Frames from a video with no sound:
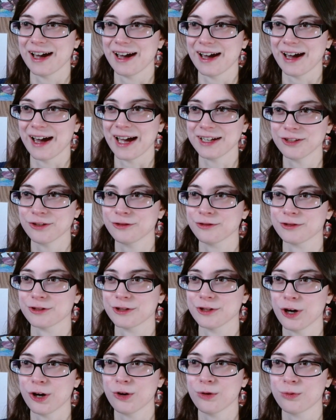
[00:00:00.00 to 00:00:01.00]
I don't
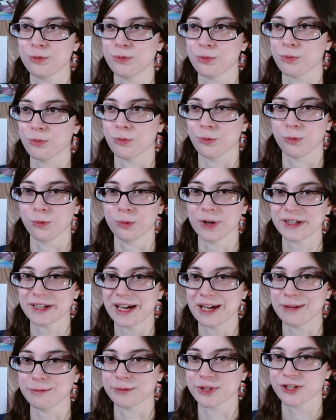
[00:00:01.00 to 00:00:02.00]
know what
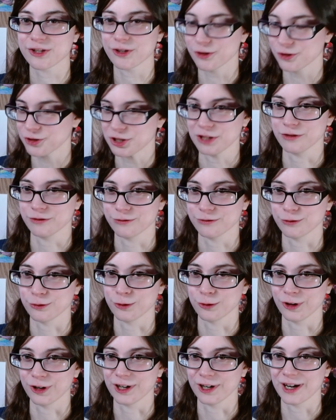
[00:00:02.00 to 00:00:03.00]
I'm searching
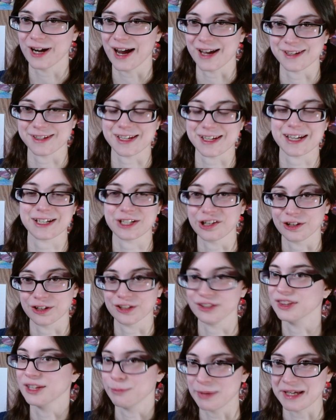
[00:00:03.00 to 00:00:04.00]
for as I
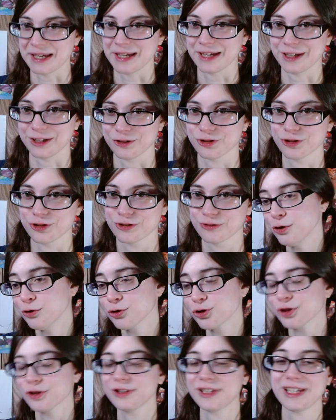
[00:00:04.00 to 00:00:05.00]
turn the page.
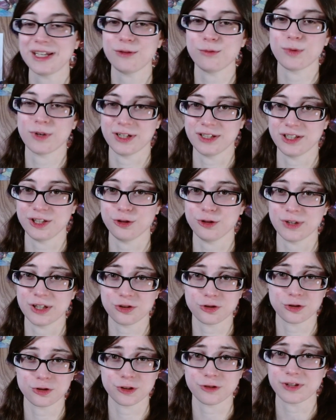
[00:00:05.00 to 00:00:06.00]
Usually when you
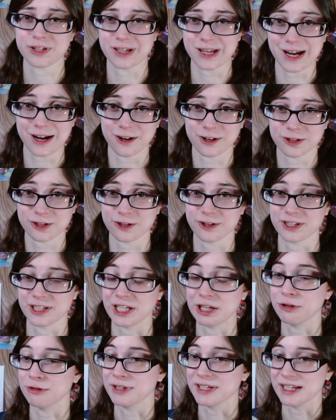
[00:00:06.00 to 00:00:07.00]
introduce a character
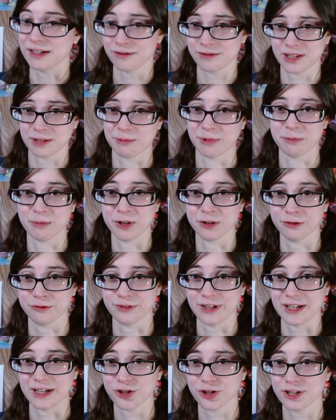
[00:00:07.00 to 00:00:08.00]
and you give them a
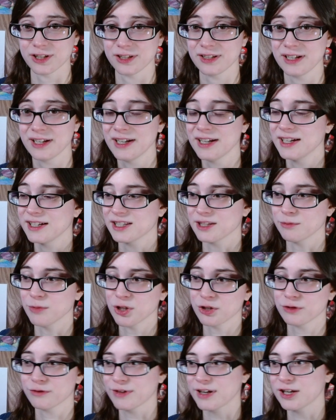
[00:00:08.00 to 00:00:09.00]
motivation, it's a
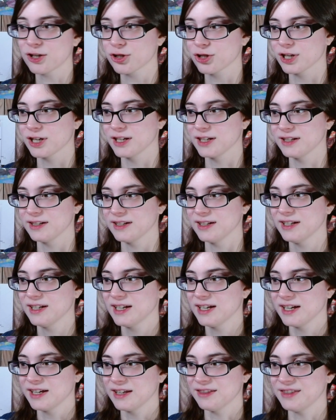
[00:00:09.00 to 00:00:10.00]
motivation
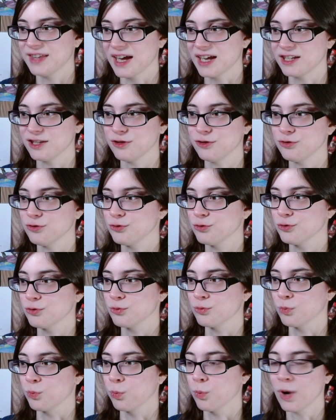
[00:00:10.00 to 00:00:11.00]
that
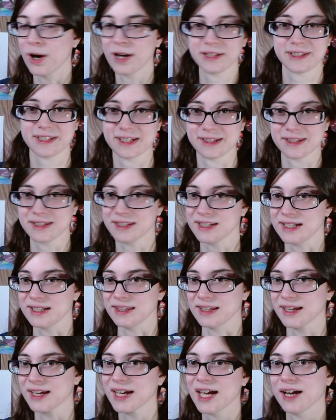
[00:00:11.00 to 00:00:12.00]
you want to see
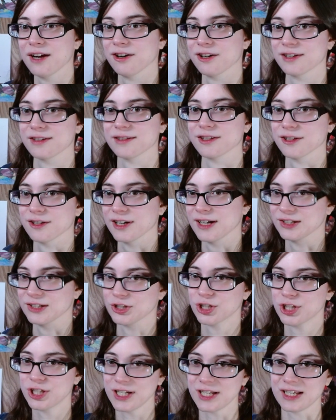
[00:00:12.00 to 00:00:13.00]
the character
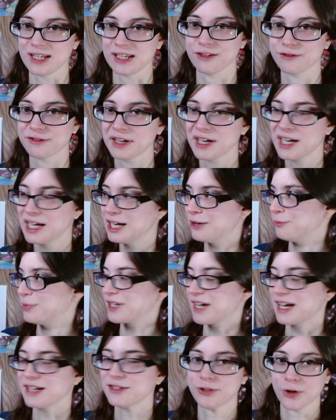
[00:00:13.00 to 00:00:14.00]
achieve, but
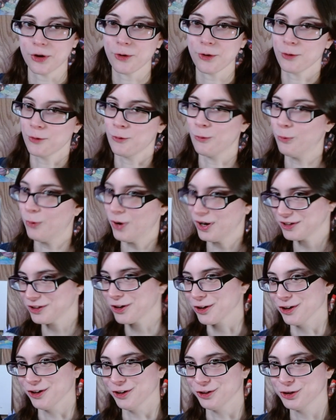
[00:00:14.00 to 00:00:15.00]
I don't want
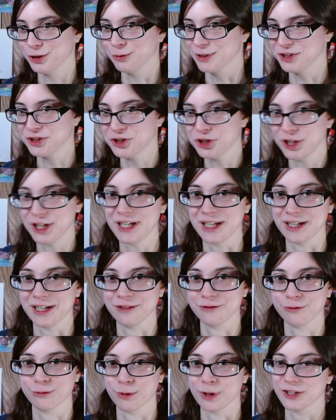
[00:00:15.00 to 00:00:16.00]
her to
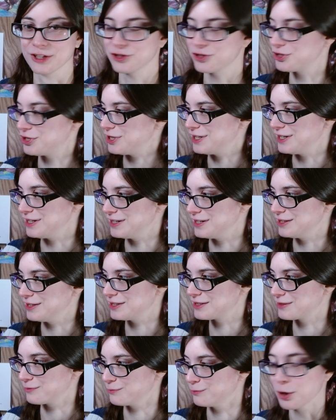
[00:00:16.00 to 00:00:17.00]
achieve what
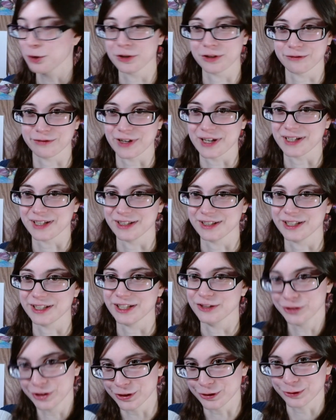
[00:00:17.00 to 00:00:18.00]
she's motivated to
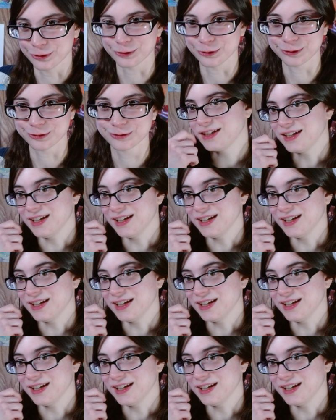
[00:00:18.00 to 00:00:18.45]
do.